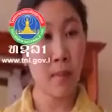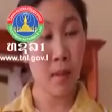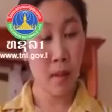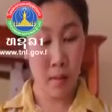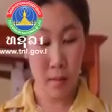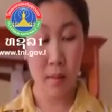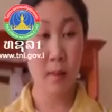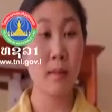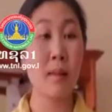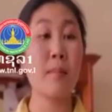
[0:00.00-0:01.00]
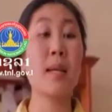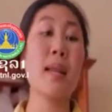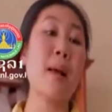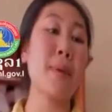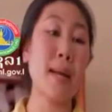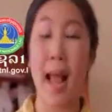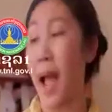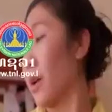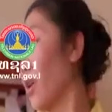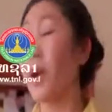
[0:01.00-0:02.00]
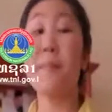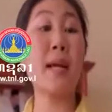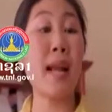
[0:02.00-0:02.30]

costs on families and communities.